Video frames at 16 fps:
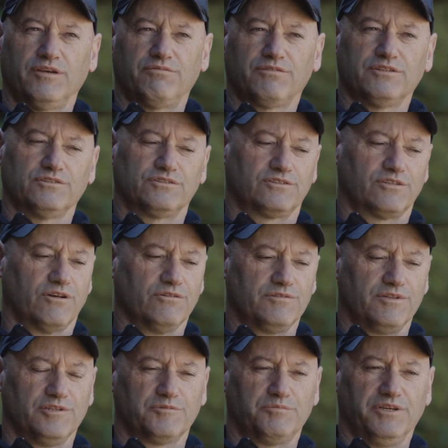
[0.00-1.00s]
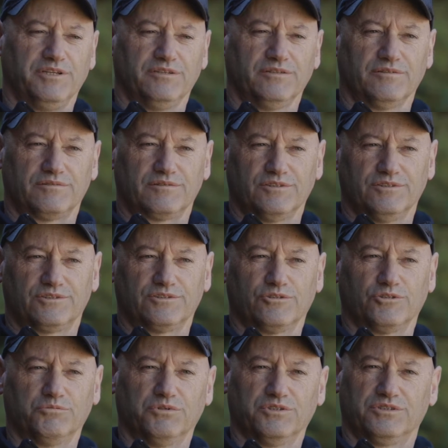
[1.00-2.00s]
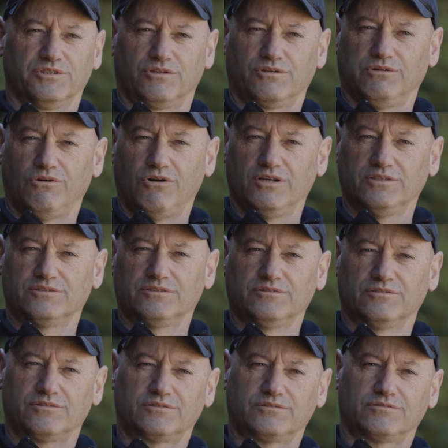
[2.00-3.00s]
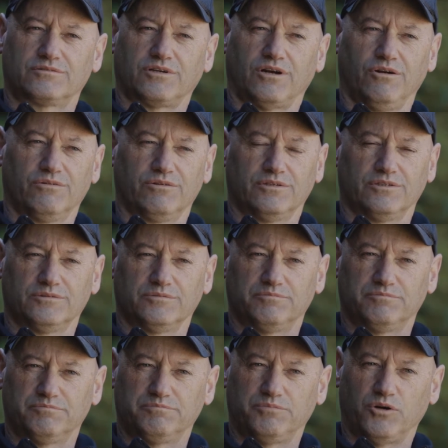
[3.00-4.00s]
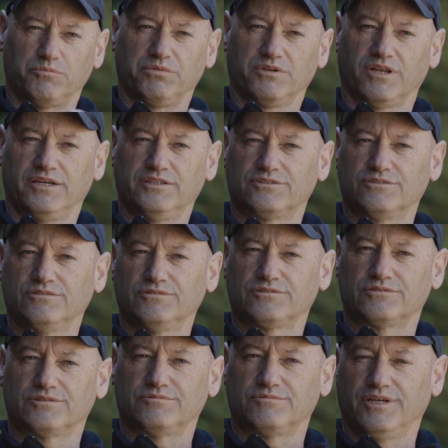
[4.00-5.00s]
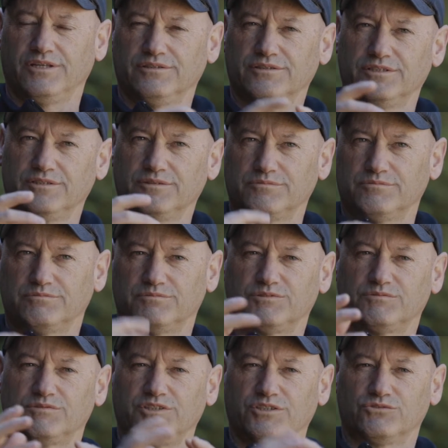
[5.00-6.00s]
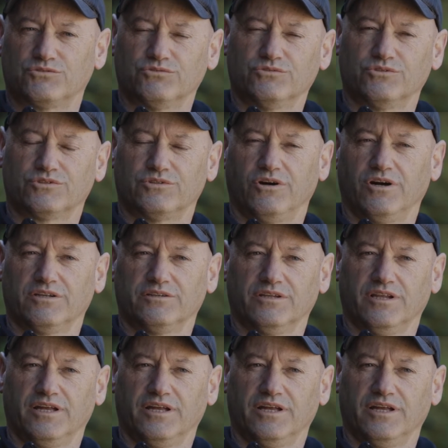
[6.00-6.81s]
evidence shows there's been considerable declines in kōda populations around the central North Island